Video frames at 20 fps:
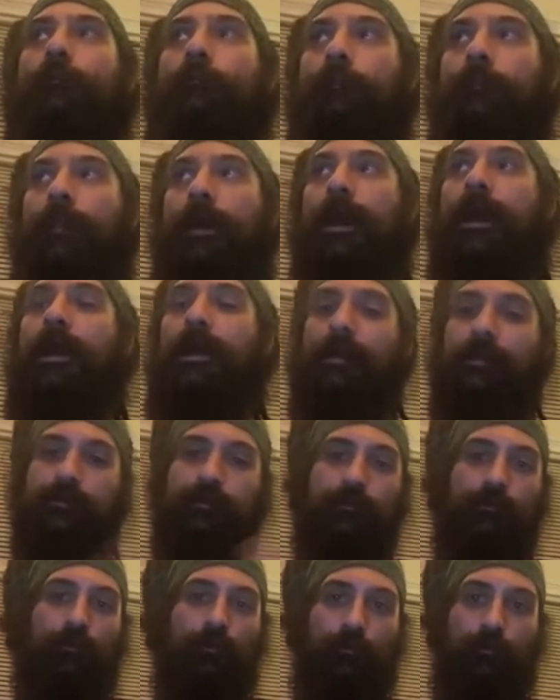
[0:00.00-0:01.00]
I, as
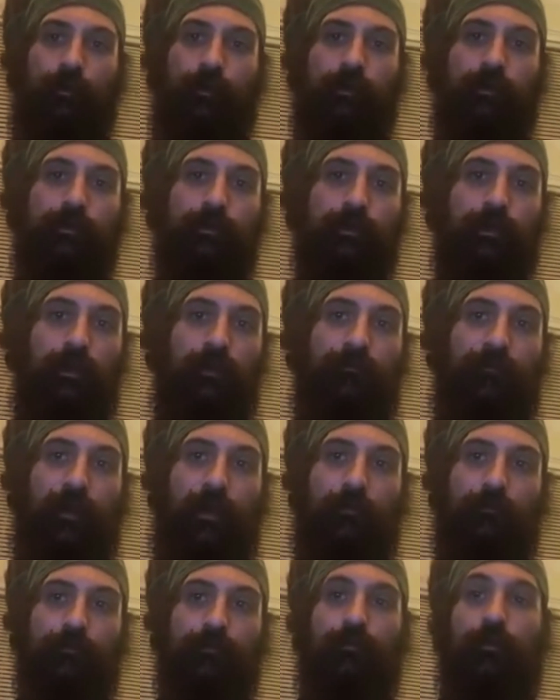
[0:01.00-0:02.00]
an herbalist, if
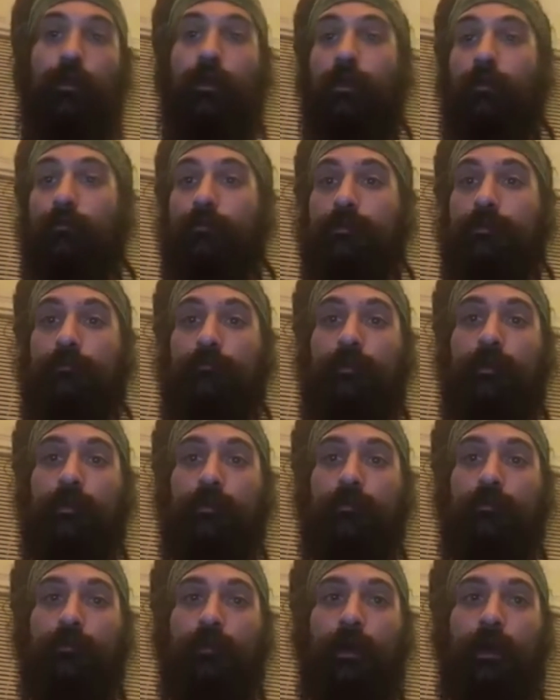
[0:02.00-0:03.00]
I was working with somebody
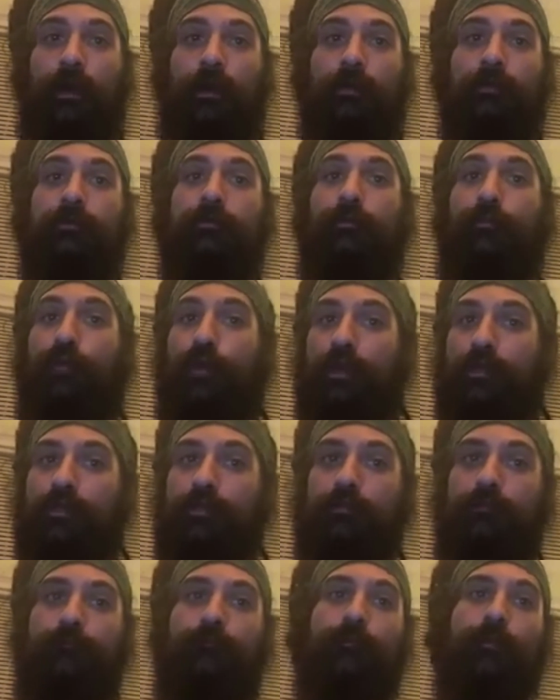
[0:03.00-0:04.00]
who had
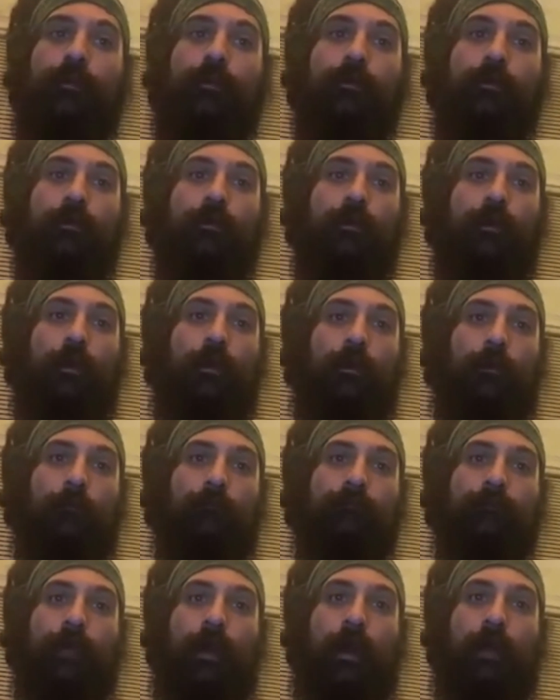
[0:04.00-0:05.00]
depression,
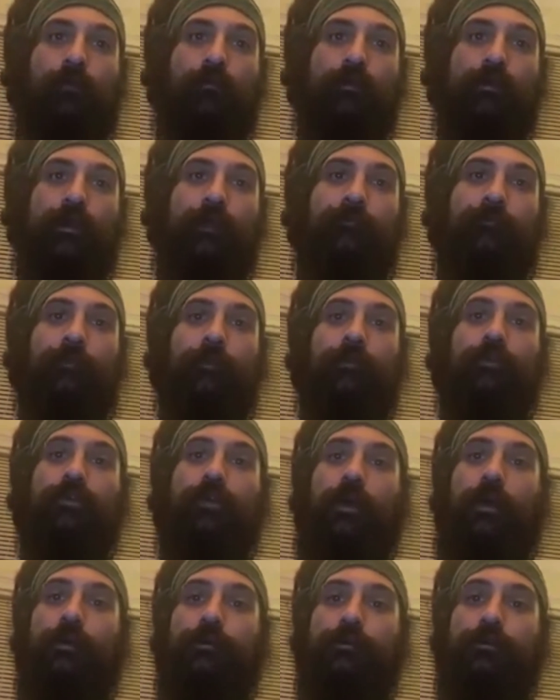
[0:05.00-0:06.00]
I would definitely
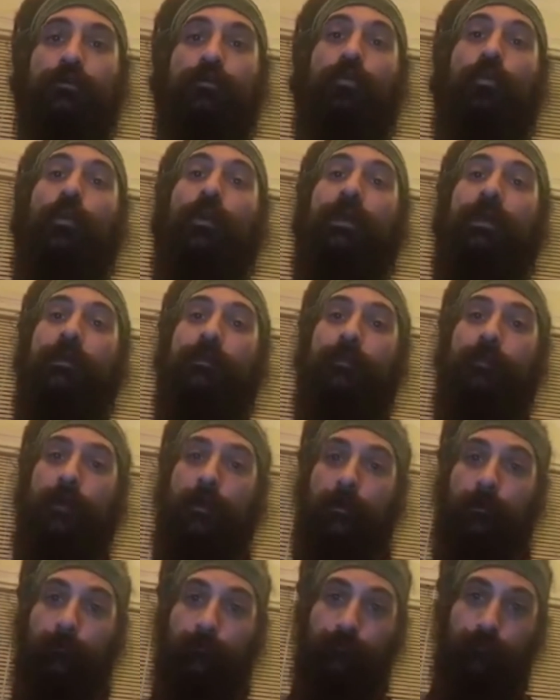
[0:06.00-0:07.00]
try to wean
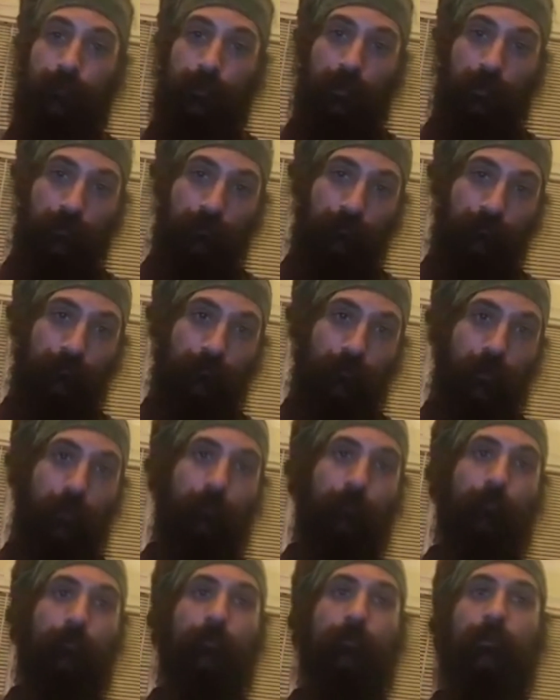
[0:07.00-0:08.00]
them
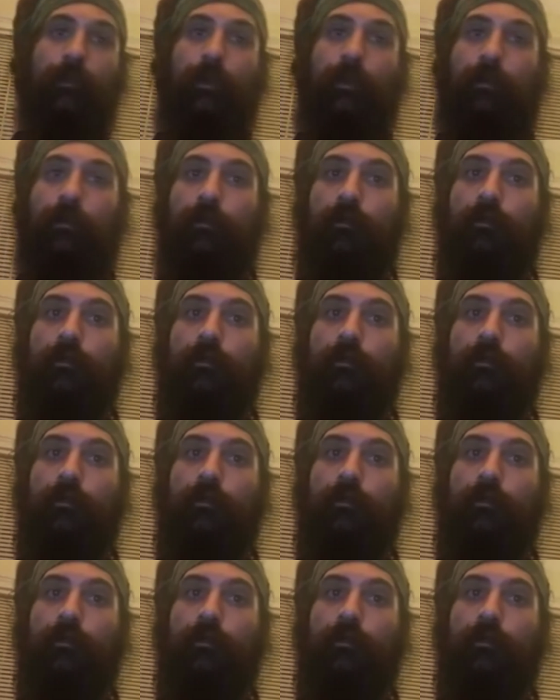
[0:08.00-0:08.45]
from their